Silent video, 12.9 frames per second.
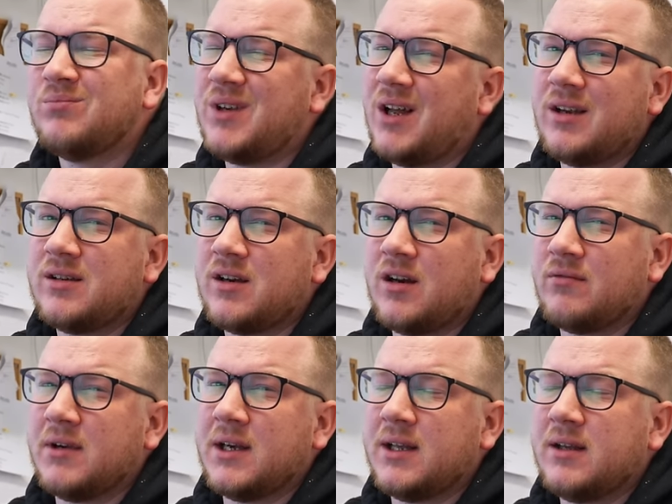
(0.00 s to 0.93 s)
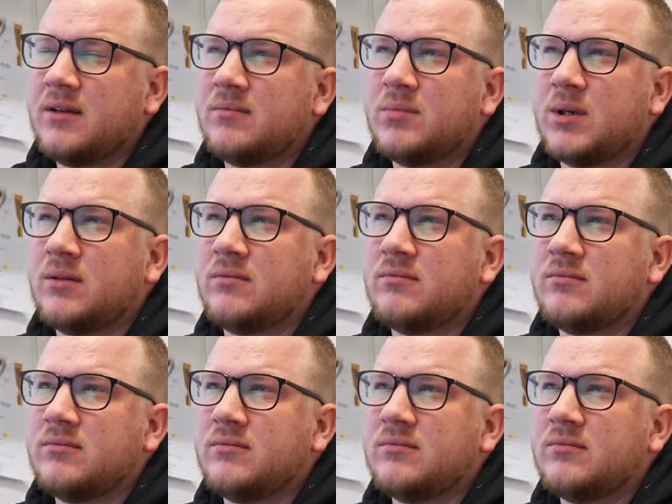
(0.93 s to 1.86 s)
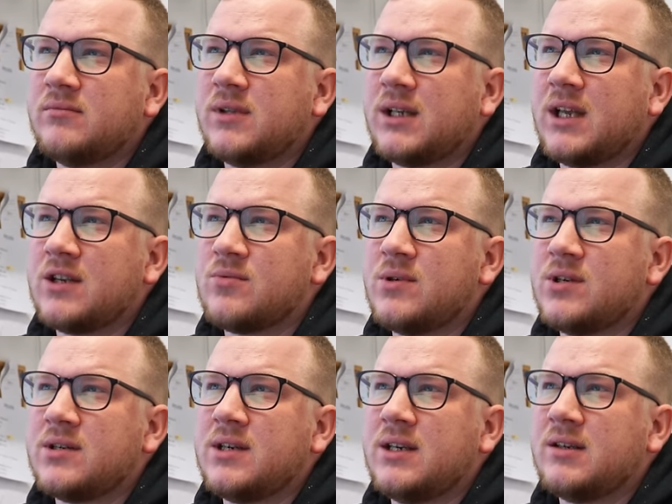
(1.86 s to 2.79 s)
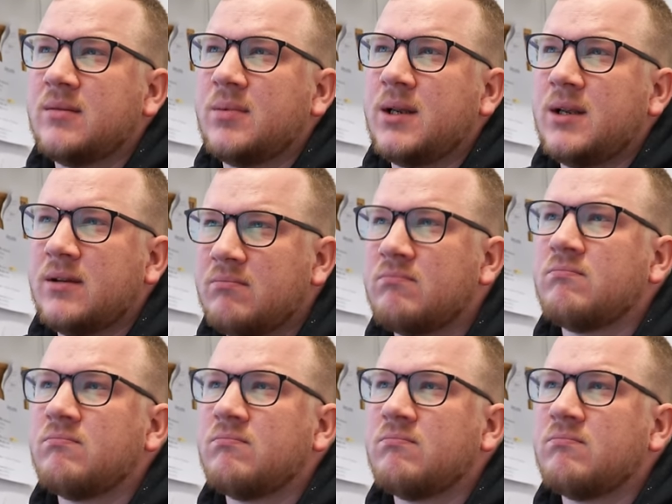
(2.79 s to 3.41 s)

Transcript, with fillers: No, you can't really. But I guess we just need to be